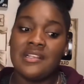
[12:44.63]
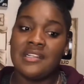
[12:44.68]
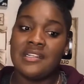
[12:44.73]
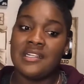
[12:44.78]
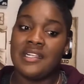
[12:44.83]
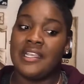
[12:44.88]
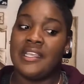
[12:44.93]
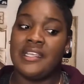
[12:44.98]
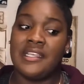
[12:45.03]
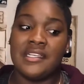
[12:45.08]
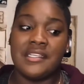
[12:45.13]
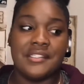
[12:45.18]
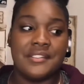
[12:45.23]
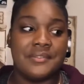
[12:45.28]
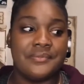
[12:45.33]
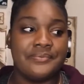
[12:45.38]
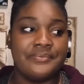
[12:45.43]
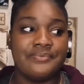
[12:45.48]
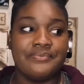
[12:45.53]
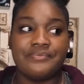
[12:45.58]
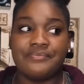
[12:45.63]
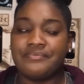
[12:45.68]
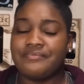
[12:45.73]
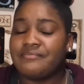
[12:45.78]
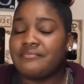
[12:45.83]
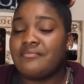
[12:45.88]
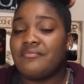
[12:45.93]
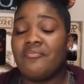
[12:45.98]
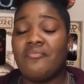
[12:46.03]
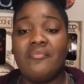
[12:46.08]
And
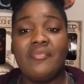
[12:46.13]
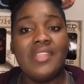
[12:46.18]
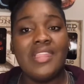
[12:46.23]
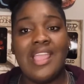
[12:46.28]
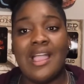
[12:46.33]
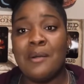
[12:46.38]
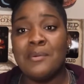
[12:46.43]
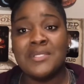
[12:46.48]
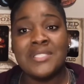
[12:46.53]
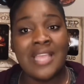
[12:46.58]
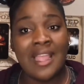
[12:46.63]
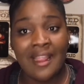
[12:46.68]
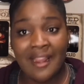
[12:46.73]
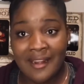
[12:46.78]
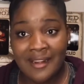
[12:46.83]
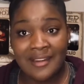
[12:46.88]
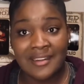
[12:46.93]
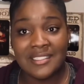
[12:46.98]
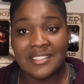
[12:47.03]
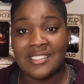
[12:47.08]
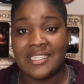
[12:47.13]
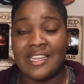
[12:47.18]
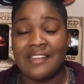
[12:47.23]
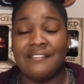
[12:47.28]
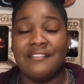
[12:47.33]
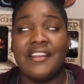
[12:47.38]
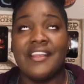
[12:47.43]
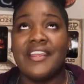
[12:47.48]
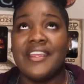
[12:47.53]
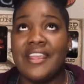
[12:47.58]
I was hurt, like
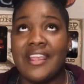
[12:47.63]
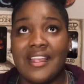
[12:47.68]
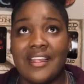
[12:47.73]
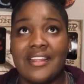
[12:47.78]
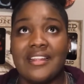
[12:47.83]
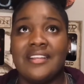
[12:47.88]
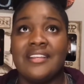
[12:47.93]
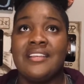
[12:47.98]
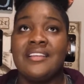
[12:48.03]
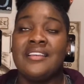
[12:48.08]
very hurt.